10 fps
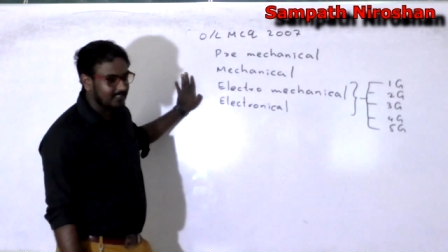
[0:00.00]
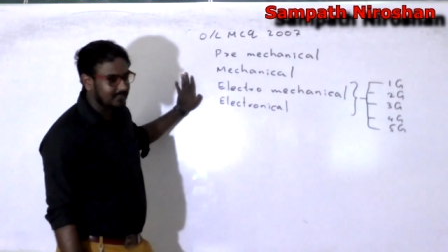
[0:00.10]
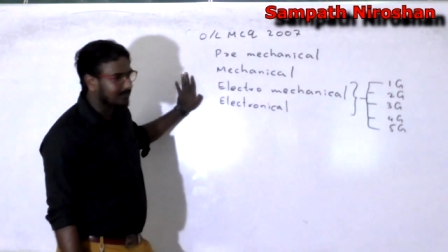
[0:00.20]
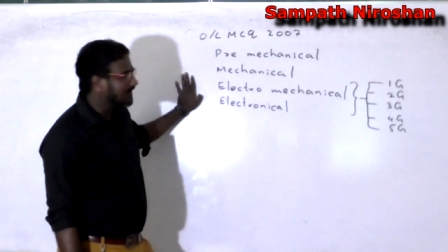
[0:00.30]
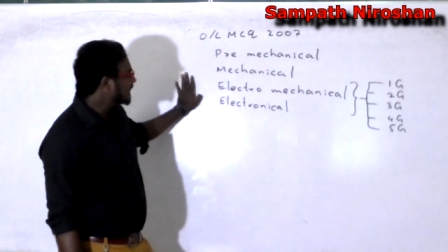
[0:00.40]

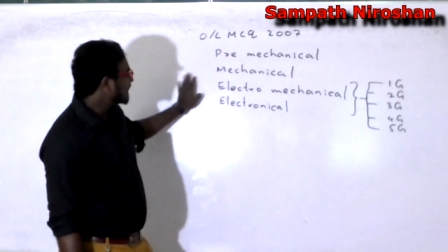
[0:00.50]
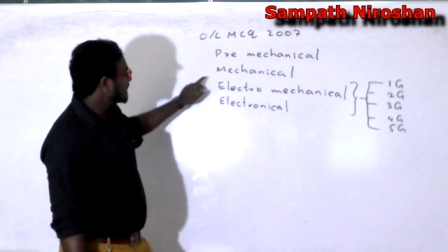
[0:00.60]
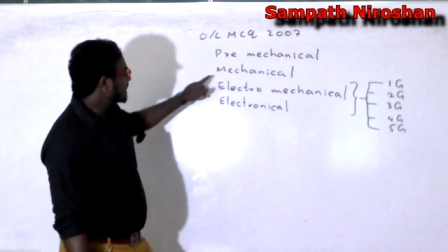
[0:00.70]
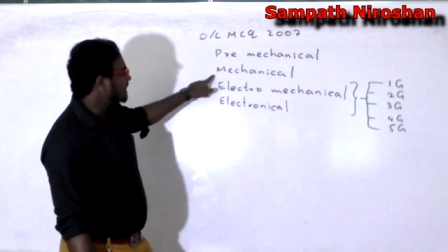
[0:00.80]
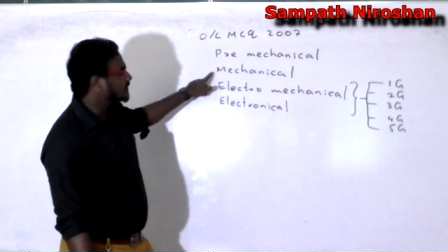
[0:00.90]

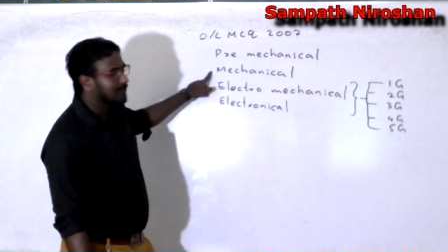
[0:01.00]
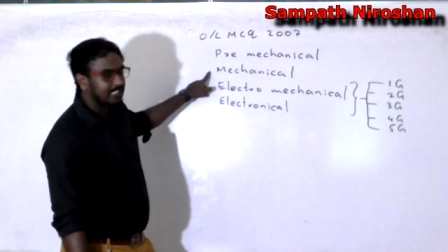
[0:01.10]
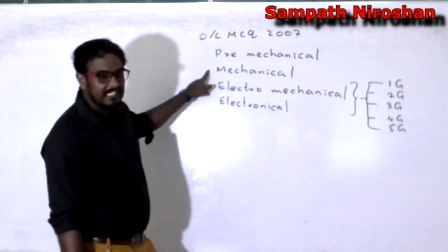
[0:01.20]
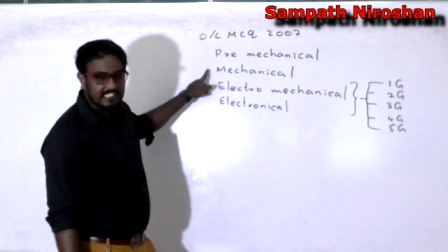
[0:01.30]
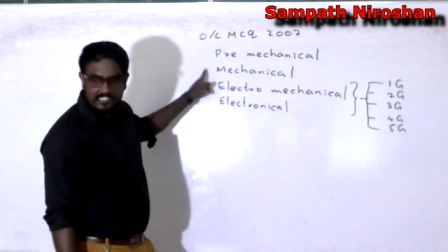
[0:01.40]
Understood? This
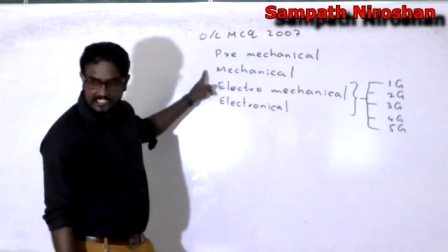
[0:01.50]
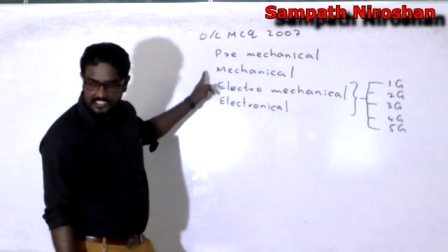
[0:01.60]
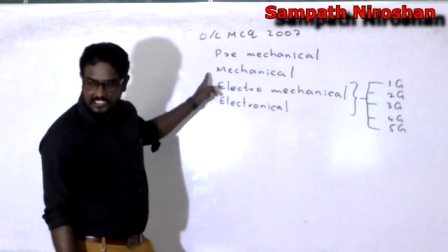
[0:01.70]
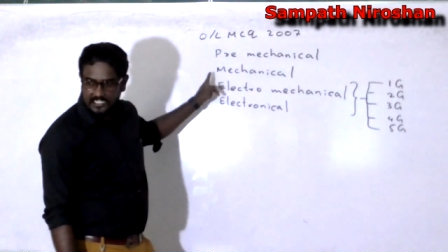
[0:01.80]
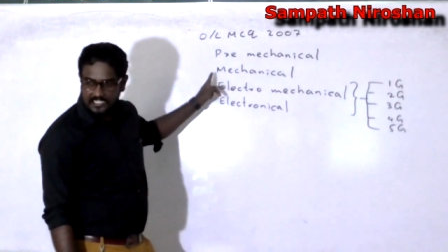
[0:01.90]
is
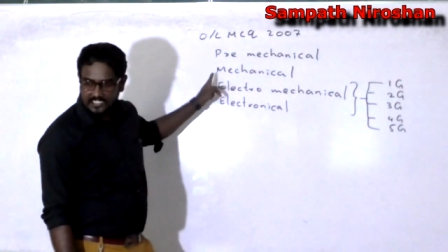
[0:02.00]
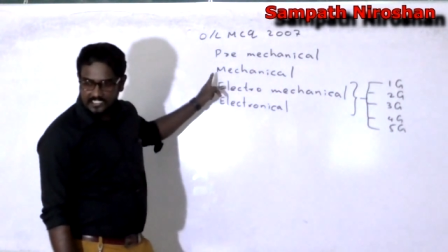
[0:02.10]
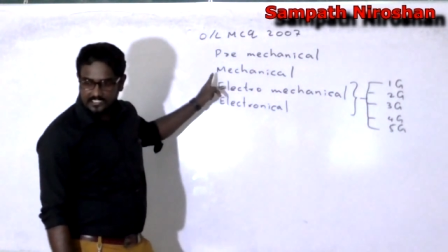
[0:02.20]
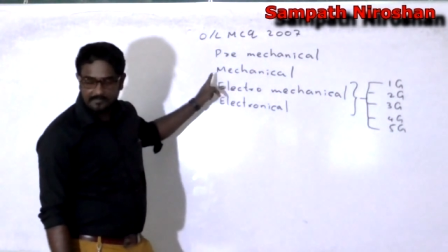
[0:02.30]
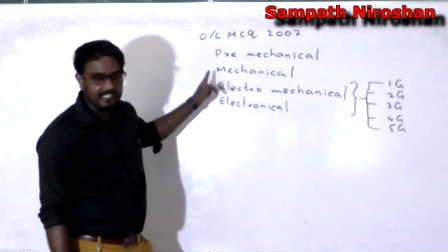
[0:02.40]
mechanical
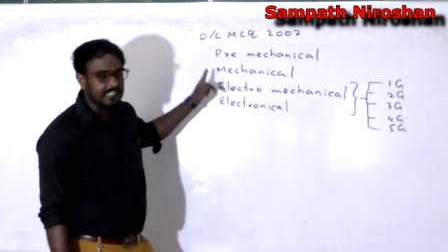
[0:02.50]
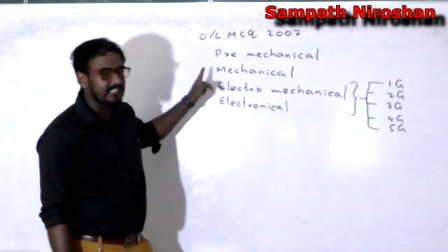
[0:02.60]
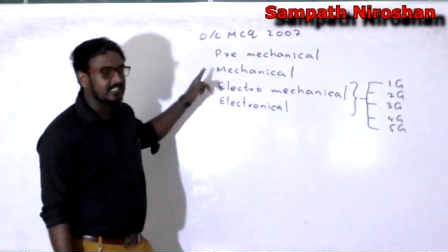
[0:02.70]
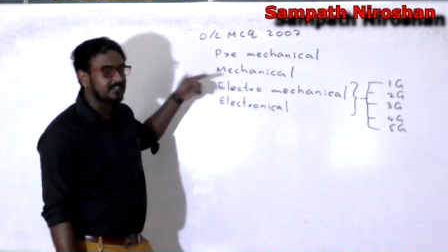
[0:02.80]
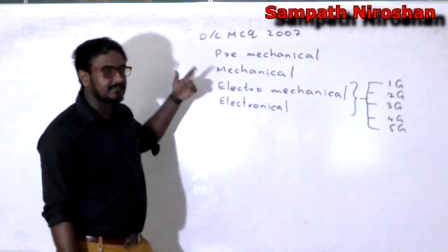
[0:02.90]
era. In the
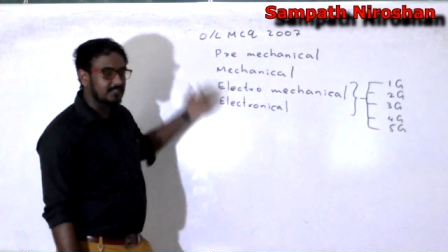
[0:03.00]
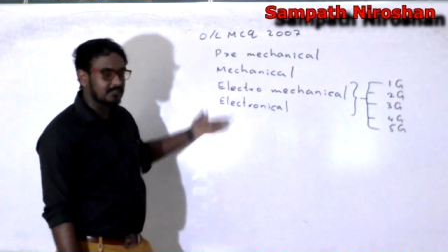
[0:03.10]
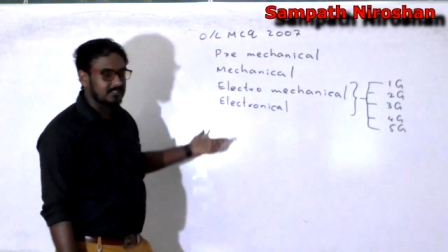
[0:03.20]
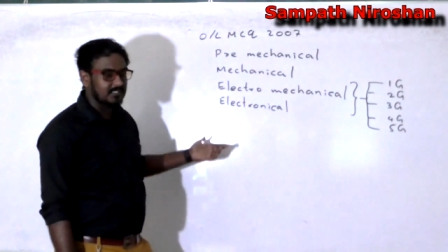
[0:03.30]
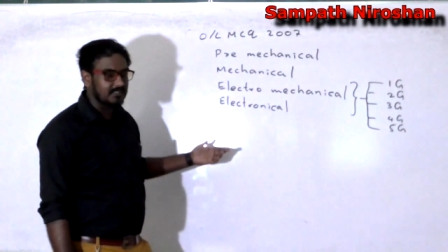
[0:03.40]
mechanical
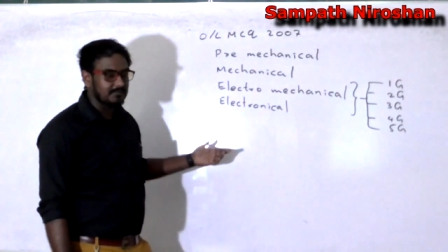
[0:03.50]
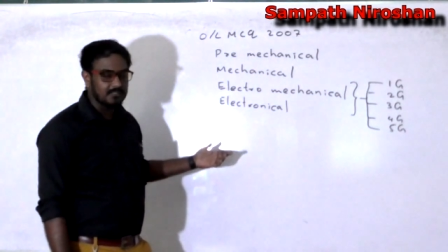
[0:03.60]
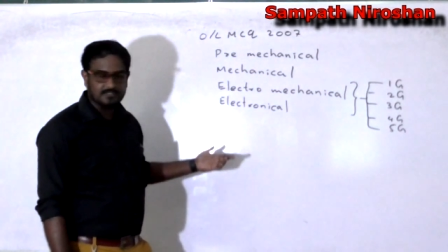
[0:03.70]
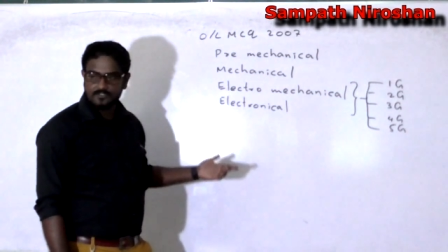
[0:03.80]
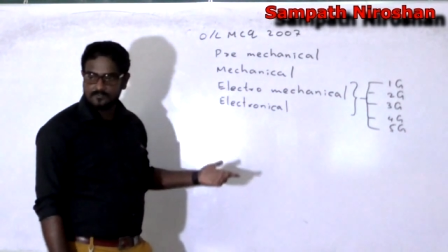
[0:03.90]

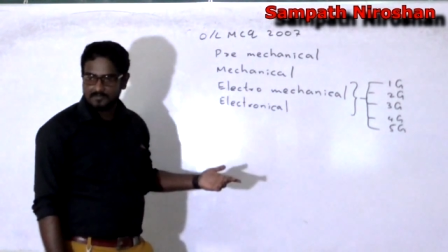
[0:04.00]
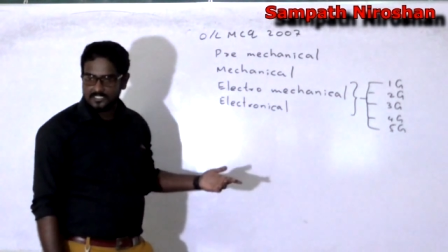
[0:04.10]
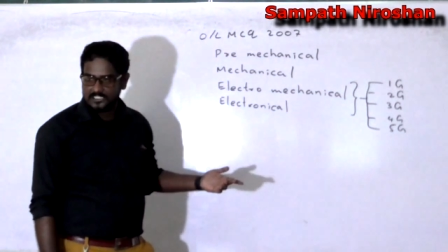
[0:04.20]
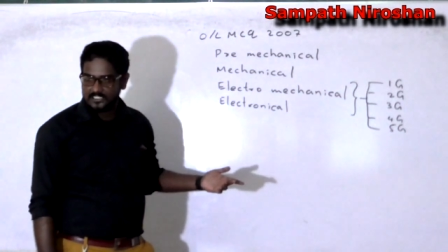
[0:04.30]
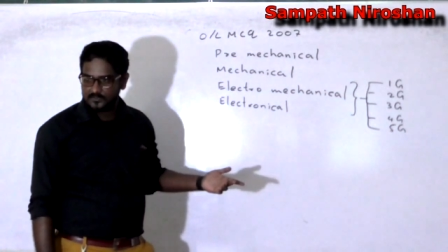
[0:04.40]
revolution, most
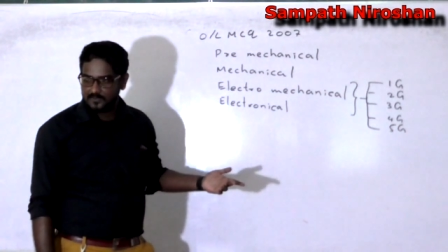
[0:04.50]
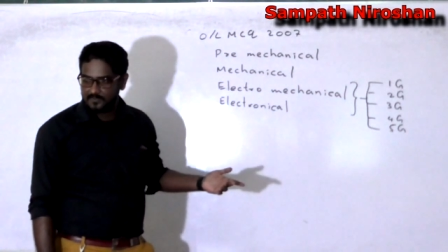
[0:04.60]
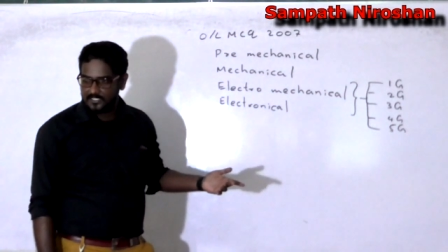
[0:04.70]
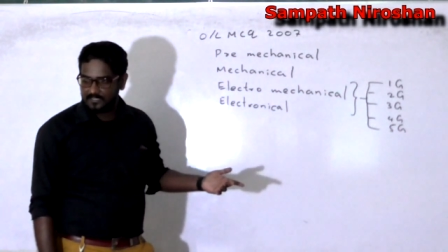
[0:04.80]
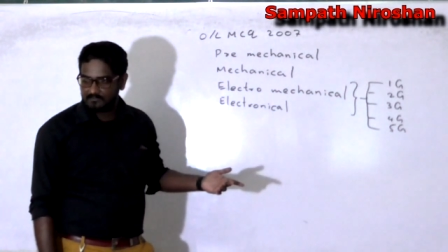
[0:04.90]
of
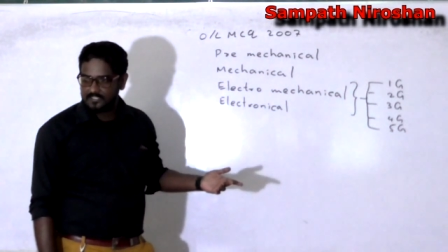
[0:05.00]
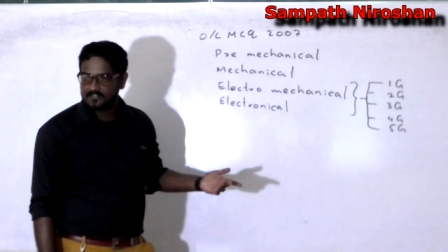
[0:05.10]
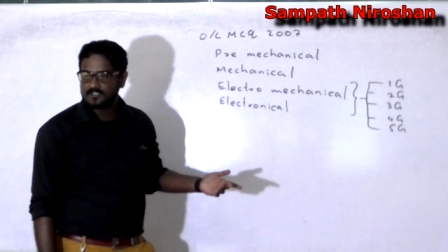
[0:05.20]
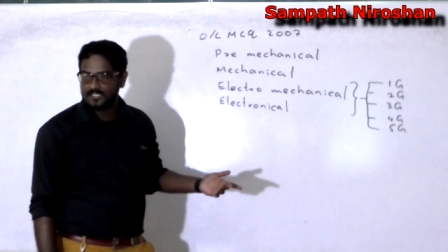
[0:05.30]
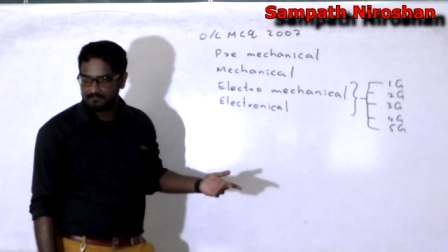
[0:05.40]
machines were
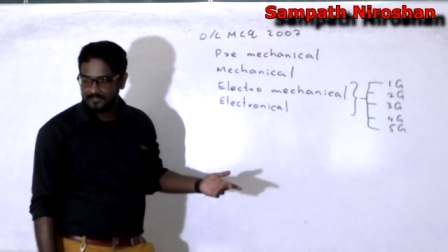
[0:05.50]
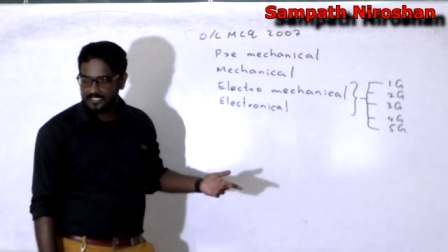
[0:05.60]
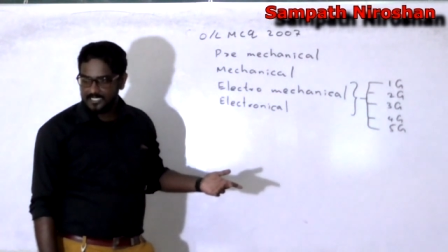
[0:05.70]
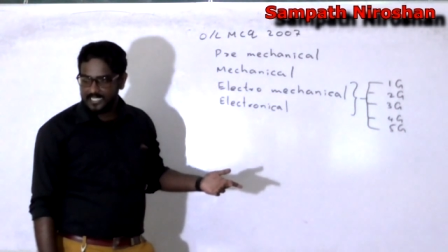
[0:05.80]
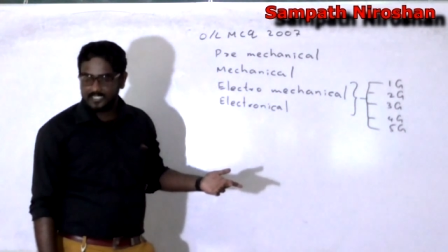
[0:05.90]
working with
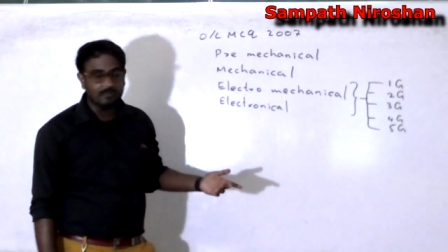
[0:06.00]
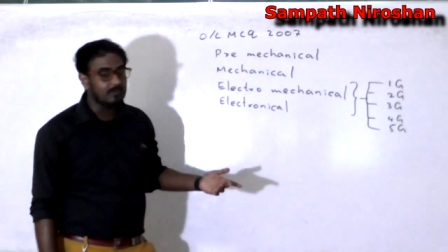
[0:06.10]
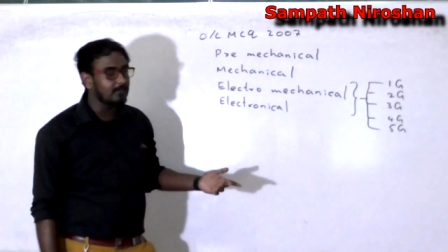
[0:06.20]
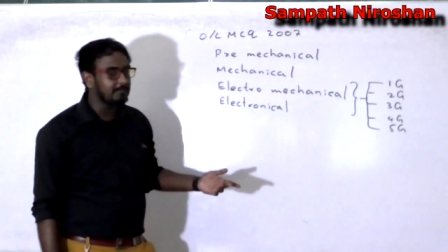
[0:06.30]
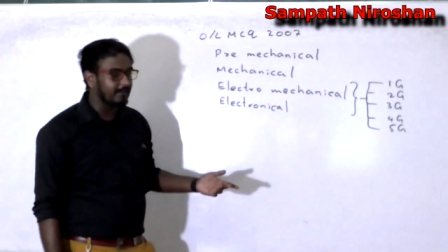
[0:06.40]
steam
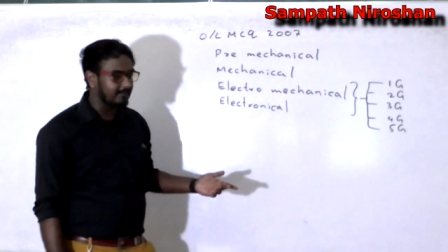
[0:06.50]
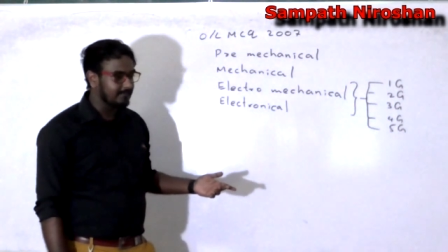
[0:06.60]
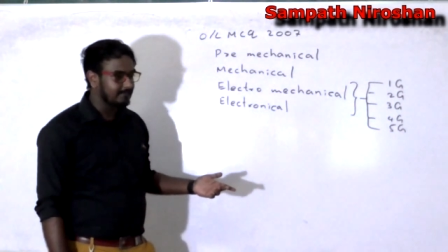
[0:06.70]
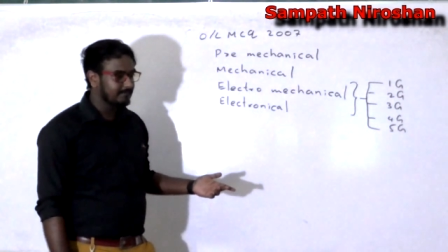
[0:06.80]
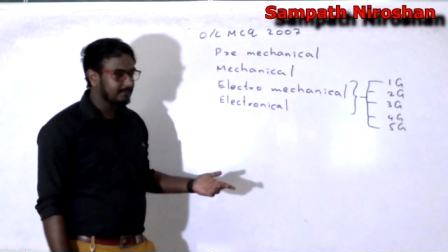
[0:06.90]
and the coal
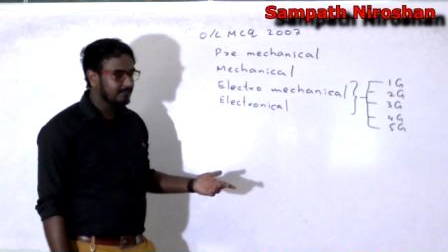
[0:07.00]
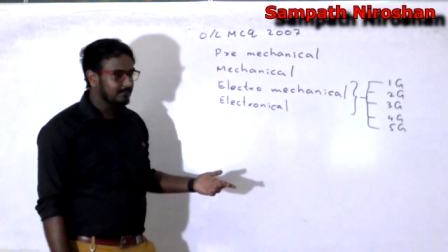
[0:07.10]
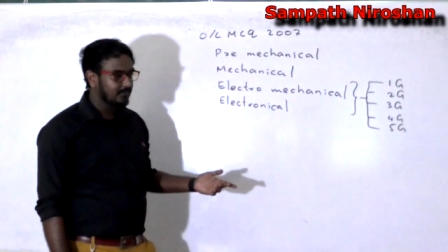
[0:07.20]
power.